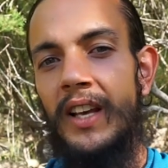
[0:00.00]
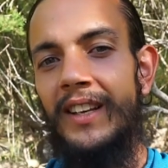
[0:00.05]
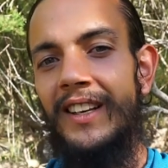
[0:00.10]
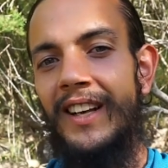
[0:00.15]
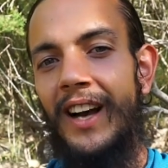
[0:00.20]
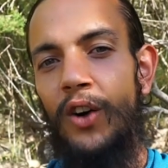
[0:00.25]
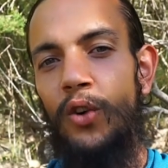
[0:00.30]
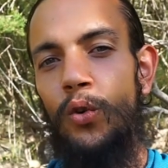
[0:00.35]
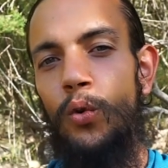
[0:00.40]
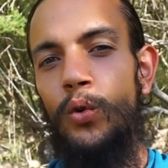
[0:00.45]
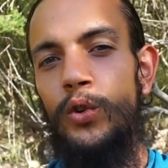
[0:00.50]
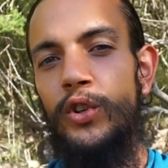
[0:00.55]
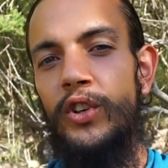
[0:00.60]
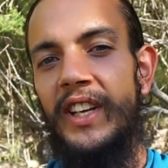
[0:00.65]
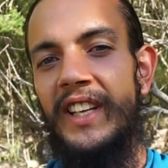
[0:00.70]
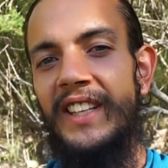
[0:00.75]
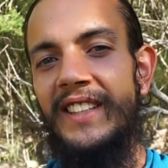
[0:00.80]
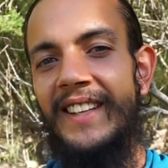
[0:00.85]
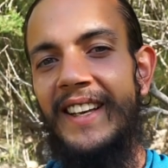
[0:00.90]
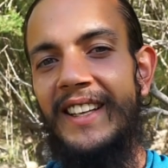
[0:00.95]
Cut all your
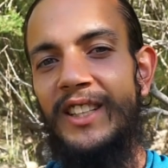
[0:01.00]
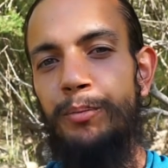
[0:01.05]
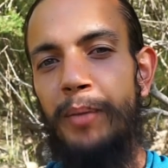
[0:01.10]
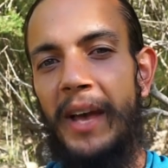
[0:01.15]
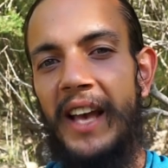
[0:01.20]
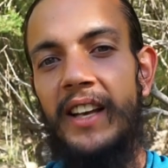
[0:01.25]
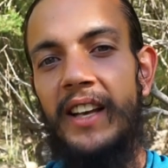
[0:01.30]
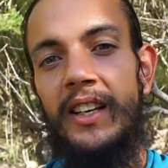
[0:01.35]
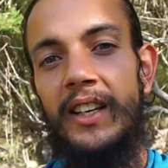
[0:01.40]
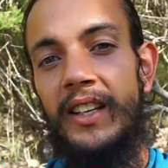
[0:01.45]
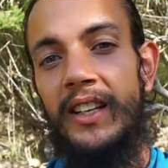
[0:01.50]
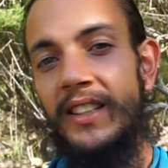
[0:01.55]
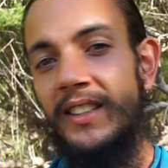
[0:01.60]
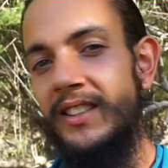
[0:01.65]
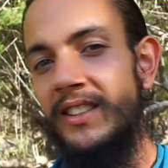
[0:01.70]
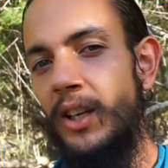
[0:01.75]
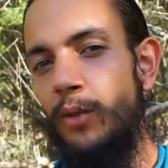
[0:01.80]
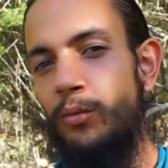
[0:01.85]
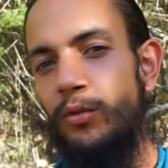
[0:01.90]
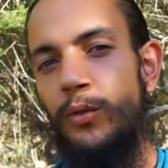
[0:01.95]
intakes back
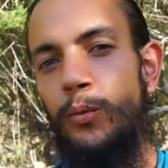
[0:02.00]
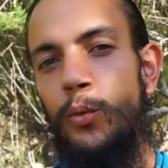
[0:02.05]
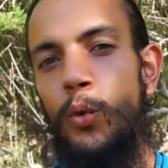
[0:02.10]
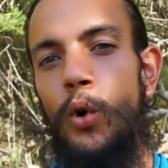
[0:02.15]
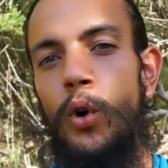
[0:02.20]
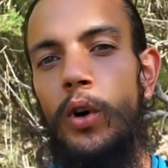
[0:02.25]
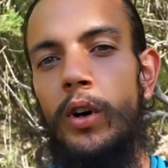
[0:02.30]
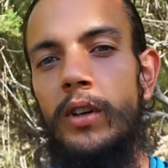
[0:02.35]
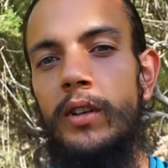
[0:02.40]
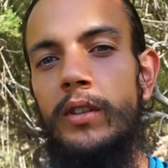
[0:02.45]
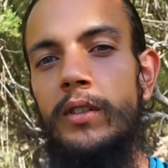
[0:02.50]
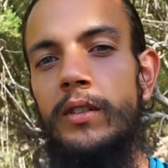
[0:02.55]
except from water.